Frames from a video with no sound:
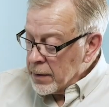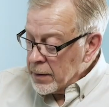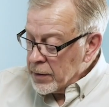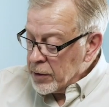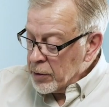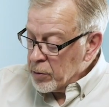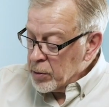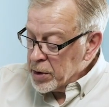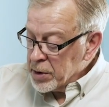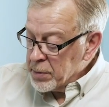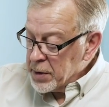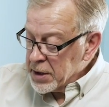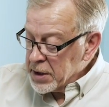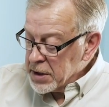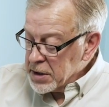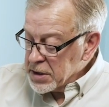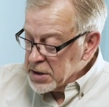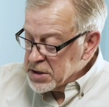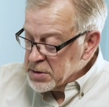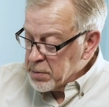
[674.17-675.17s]
there would have been
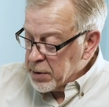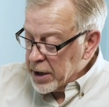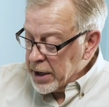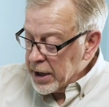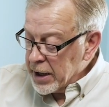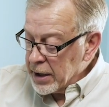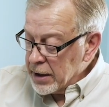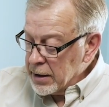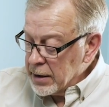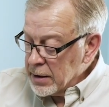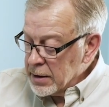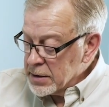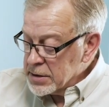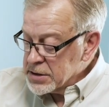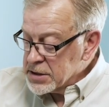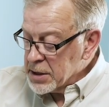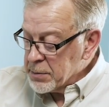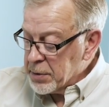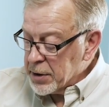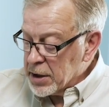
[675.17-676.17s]
a display
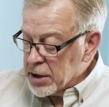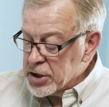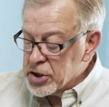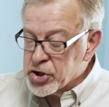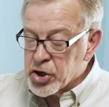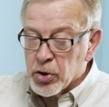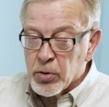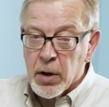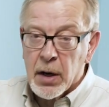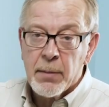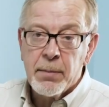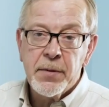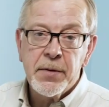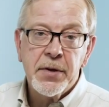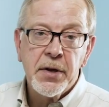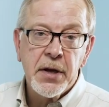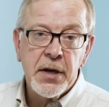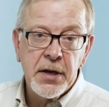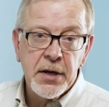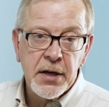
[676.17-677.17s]
typically show up
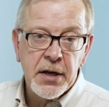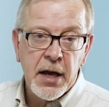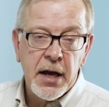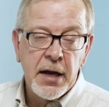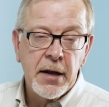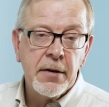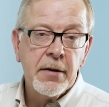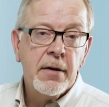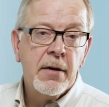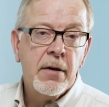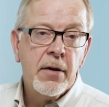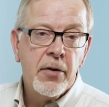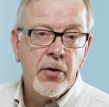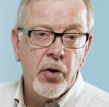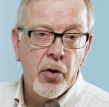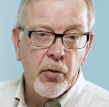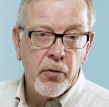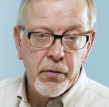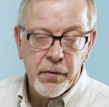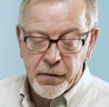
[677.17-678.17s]
to indicate
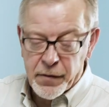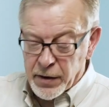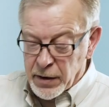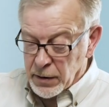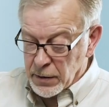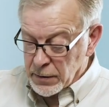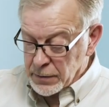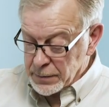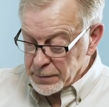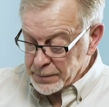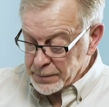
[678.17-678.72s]
no fill.